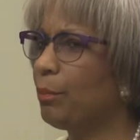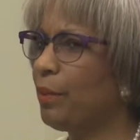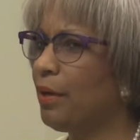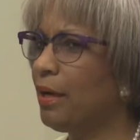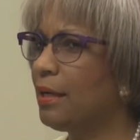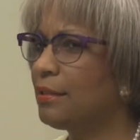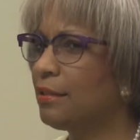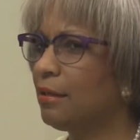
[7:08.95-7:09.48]

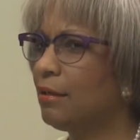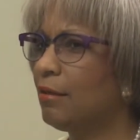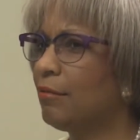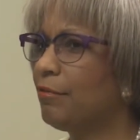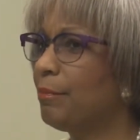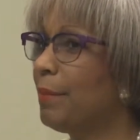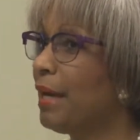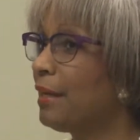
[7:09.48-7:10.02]
part
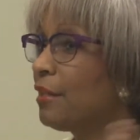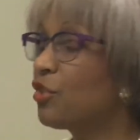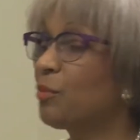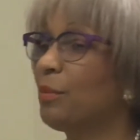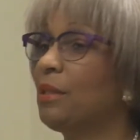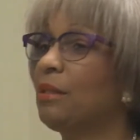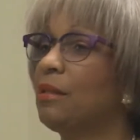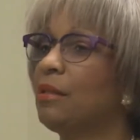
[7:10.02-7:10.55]
of
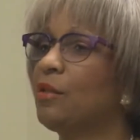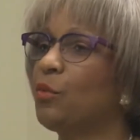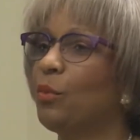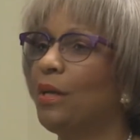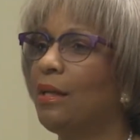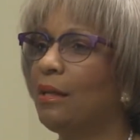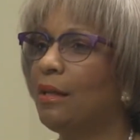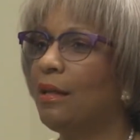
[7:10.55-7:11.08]
management as
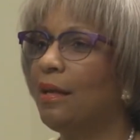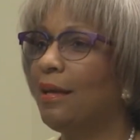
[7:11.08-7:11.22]
well